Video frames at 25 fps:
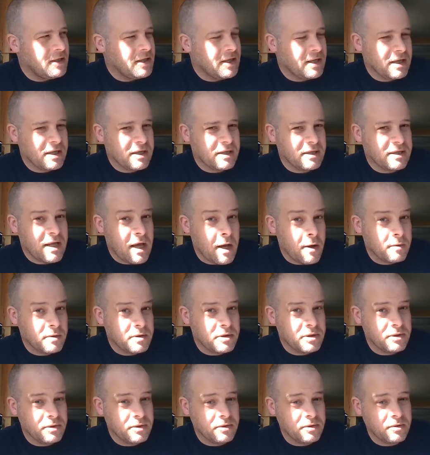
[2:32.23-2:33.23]
and
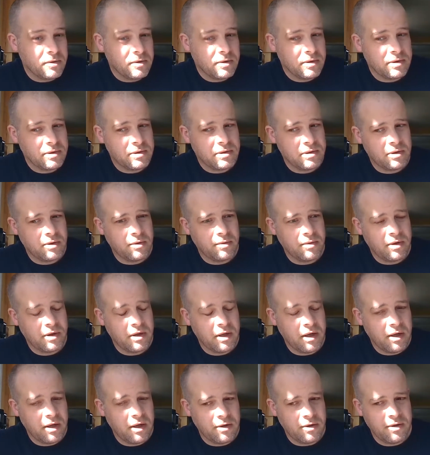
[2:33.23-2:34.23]
how-to. And so we're
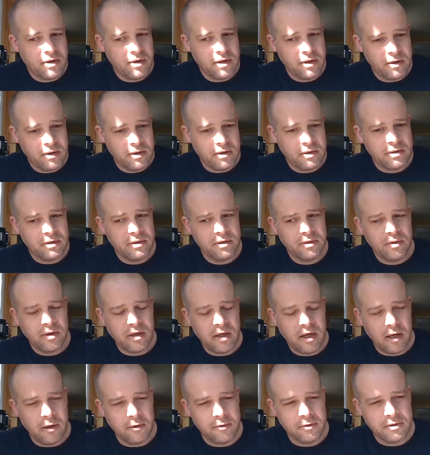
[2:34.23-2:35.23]
gathered here to do a
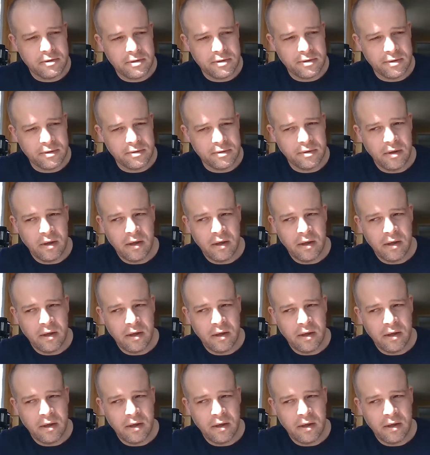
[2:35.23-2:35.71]
how-to.